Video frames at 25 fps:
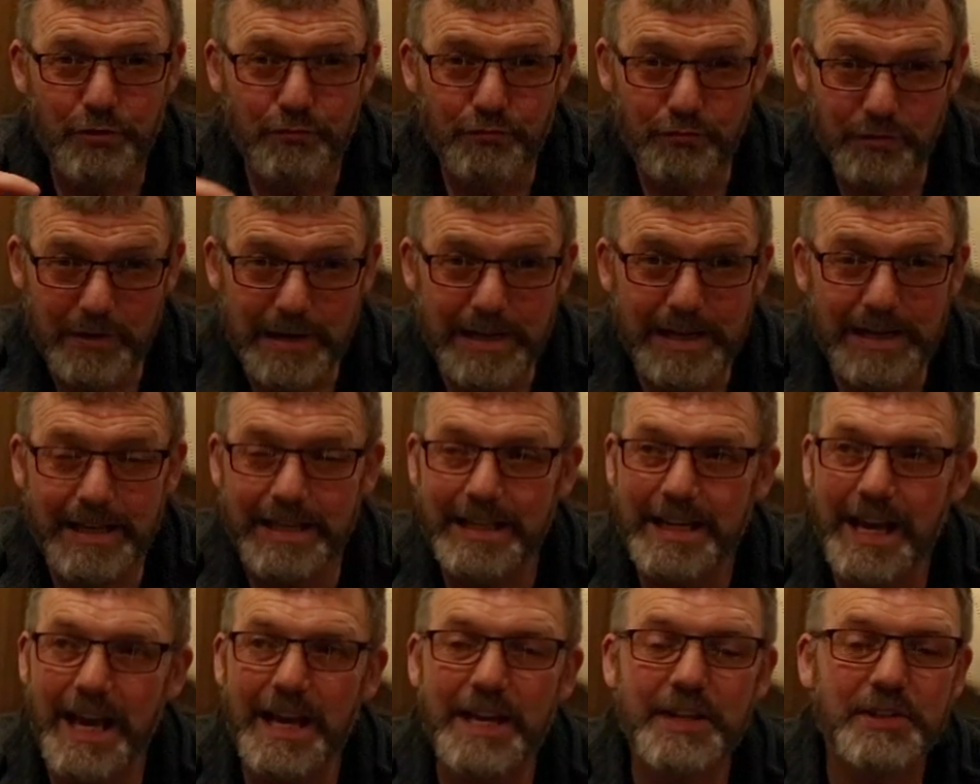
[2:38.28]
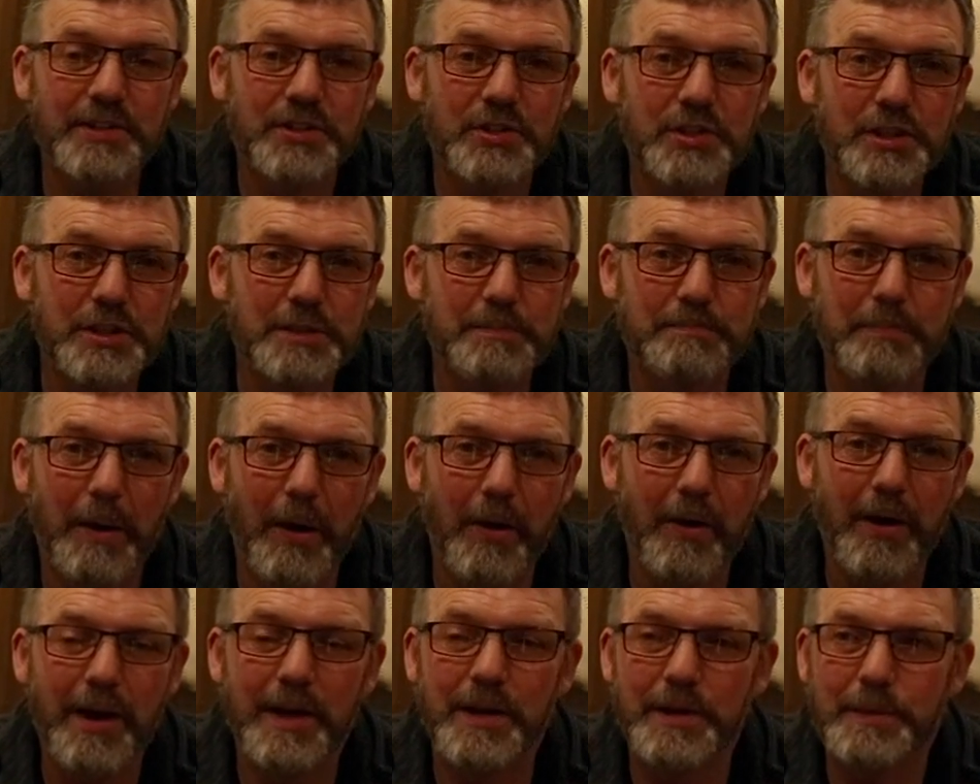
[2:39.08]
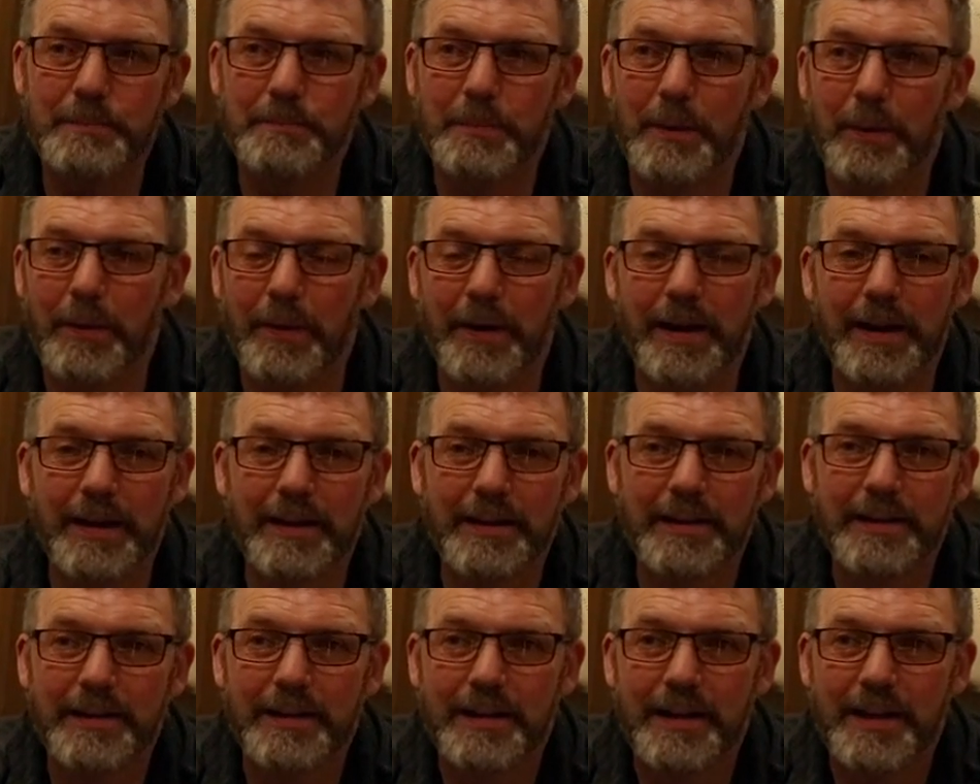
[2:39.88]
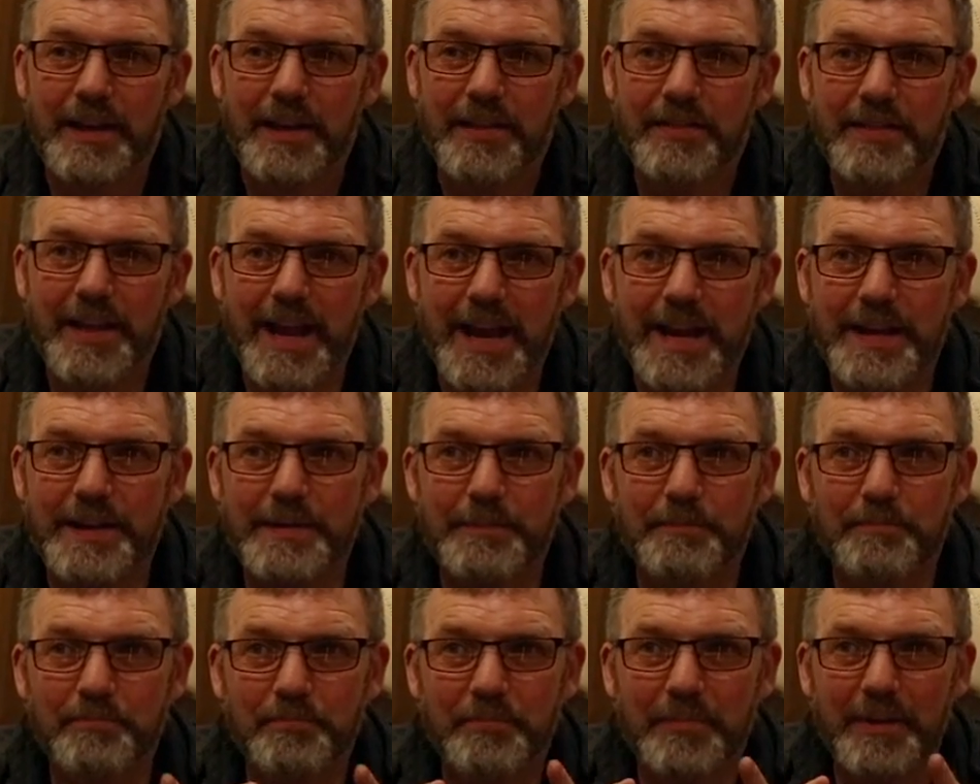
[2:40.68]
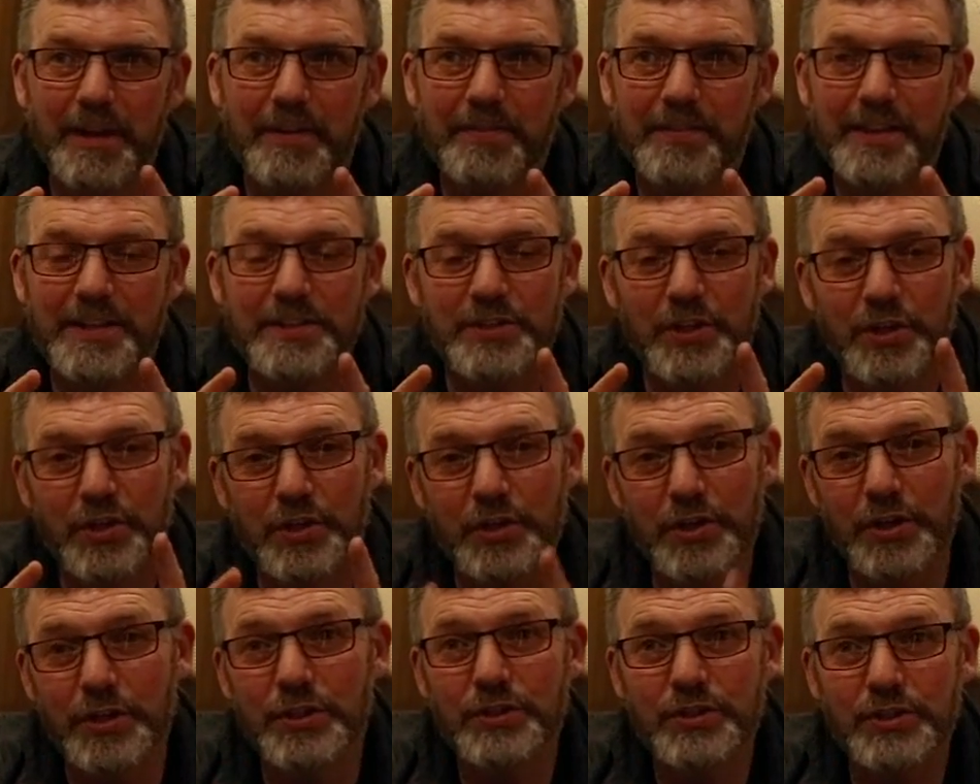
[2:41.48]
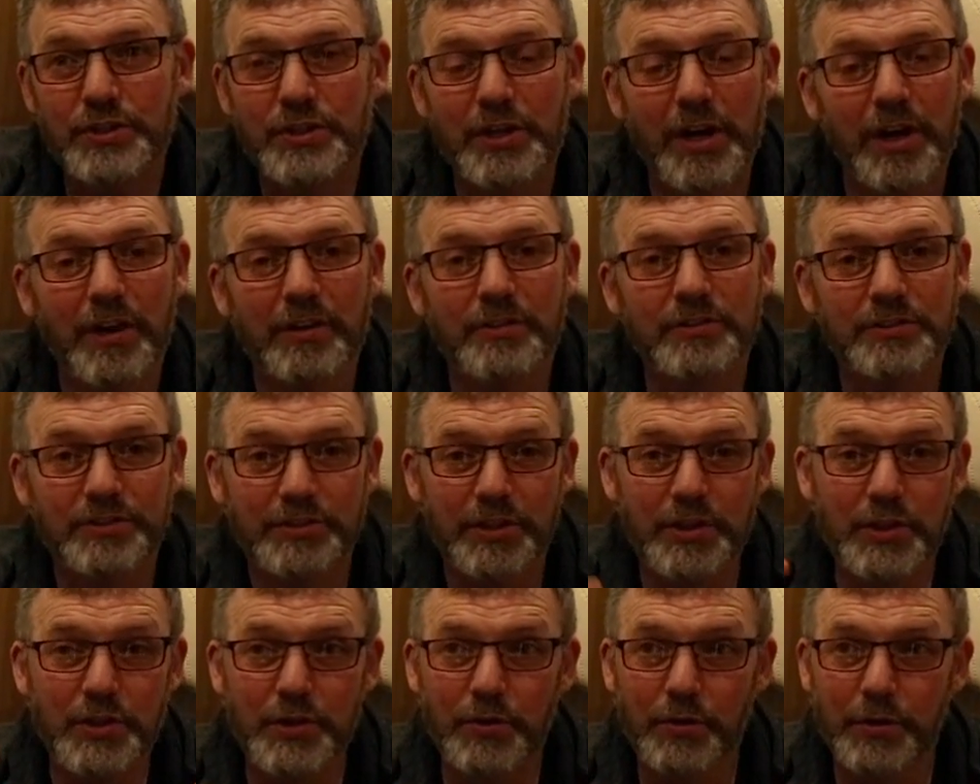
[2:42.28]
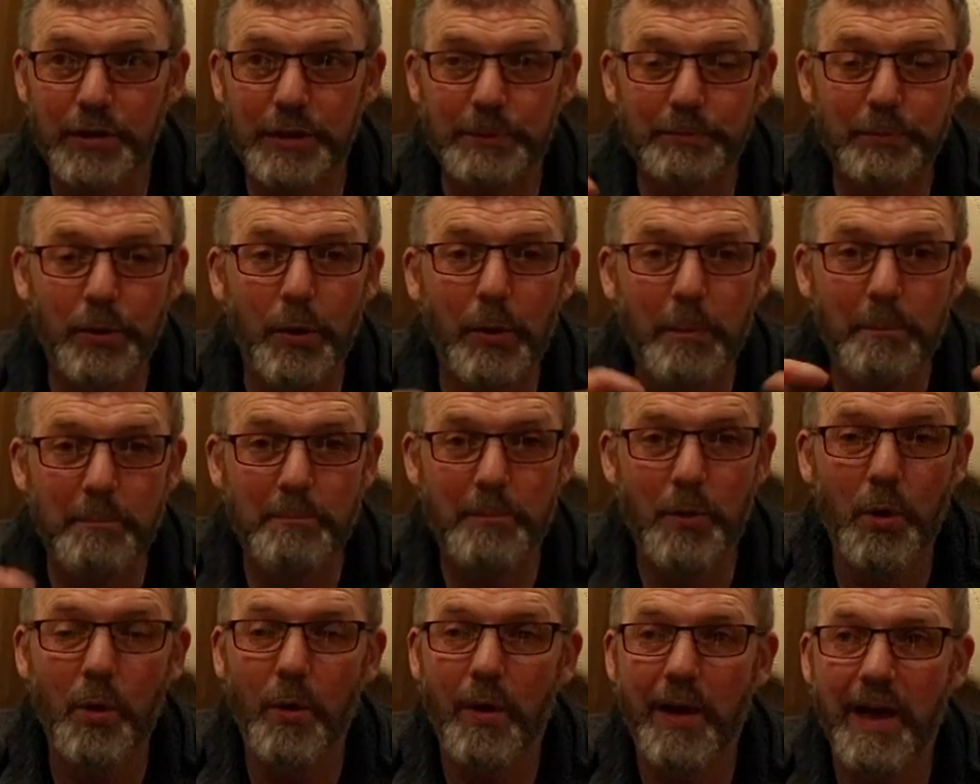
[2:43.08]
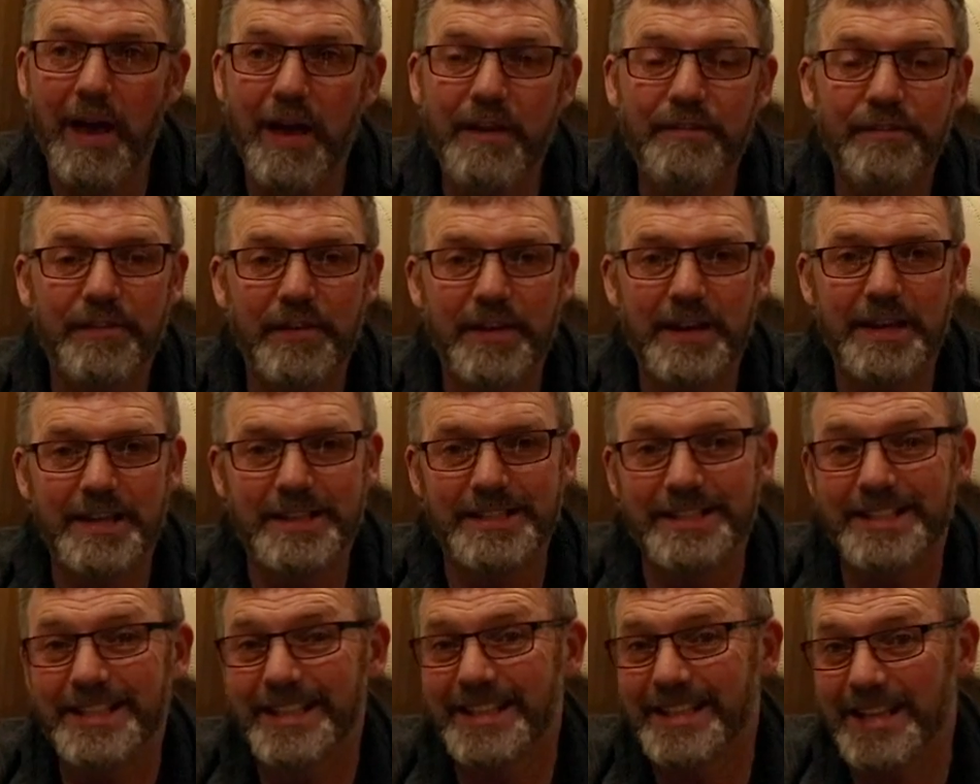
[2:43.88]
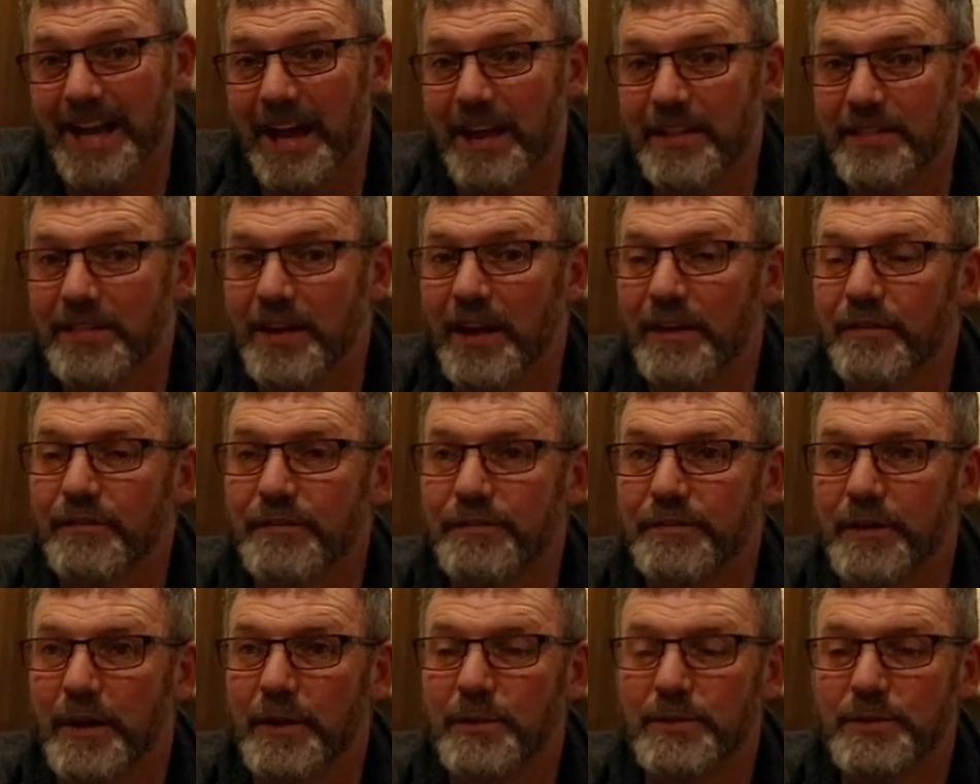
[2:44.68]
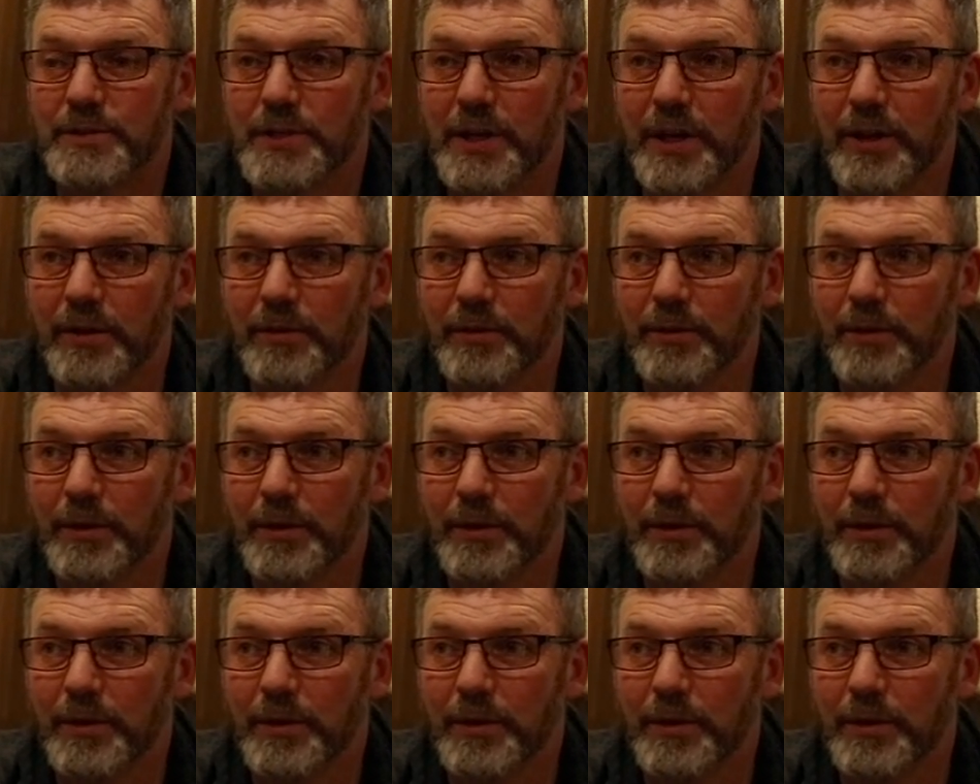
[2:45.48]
you really get inspired by, then there's a good chance that you're going to put more effort in to get that photo.